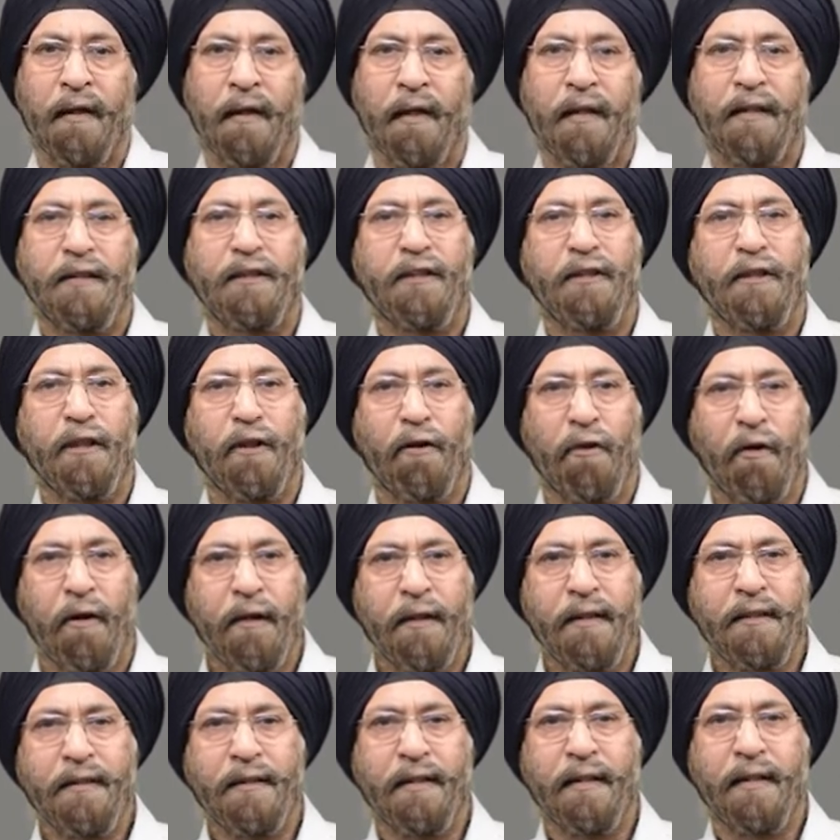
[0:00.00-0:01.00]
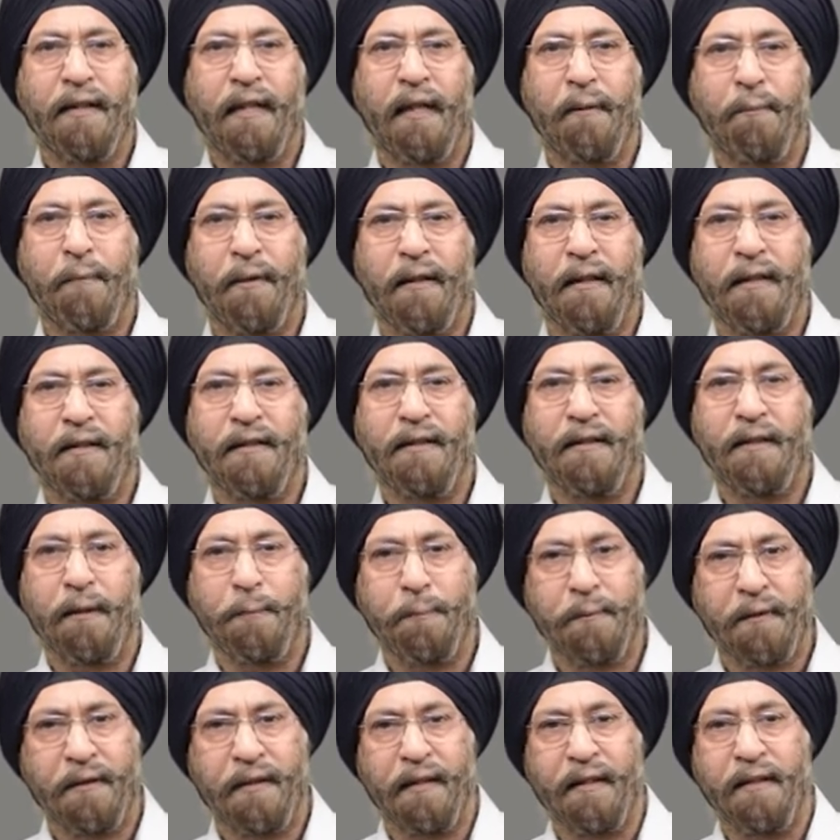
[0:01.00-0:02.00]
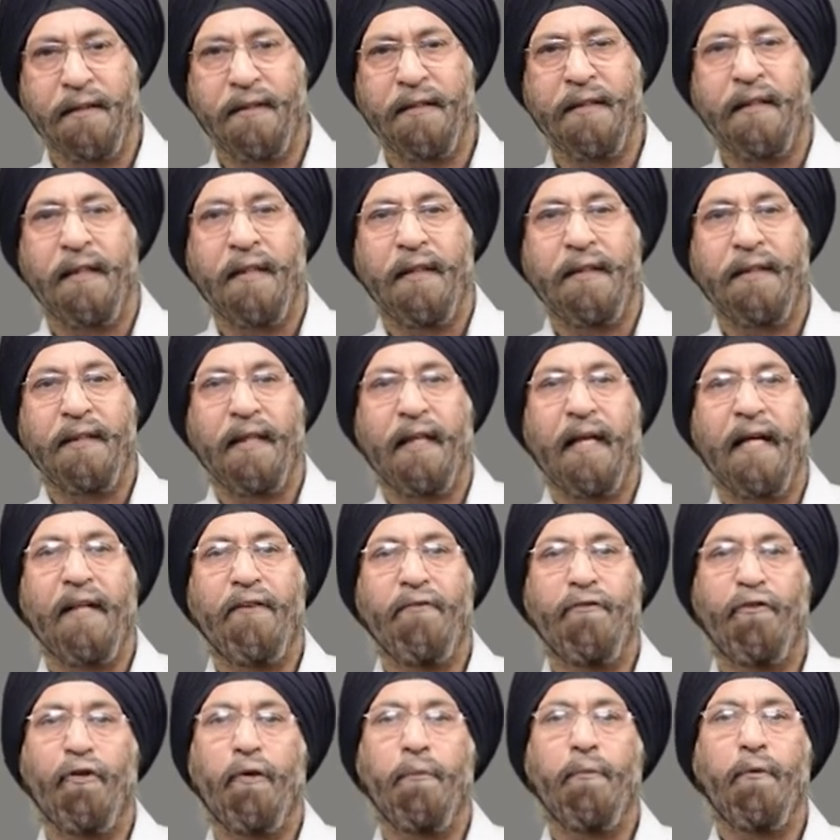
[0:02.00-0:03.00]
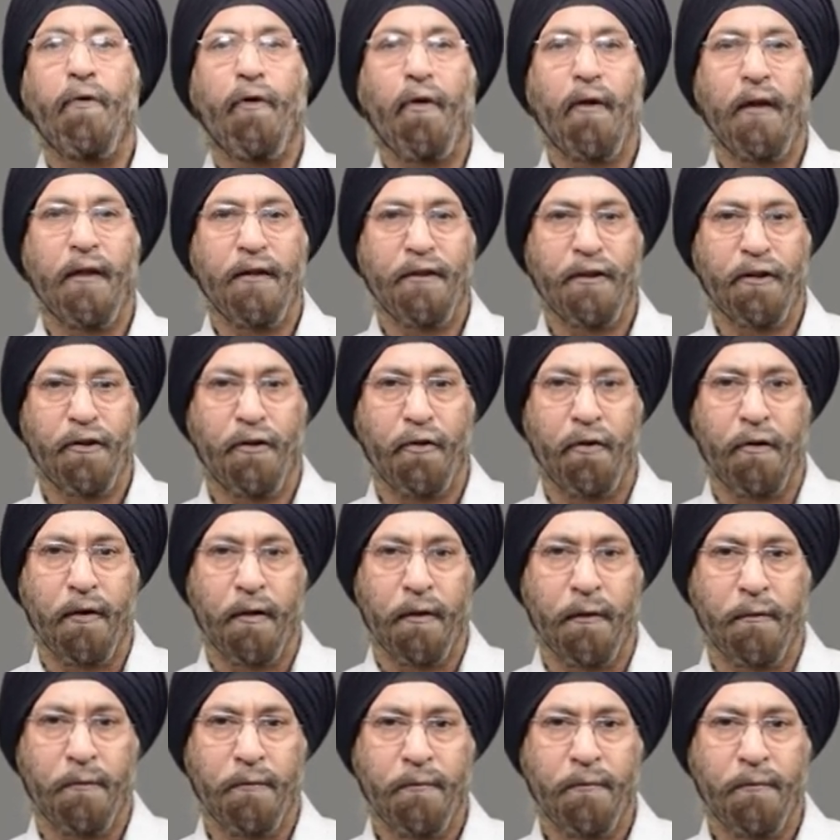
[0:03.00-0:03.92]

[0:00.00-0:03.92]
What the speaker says: A steroid is a chemical substance derived from cholesterol.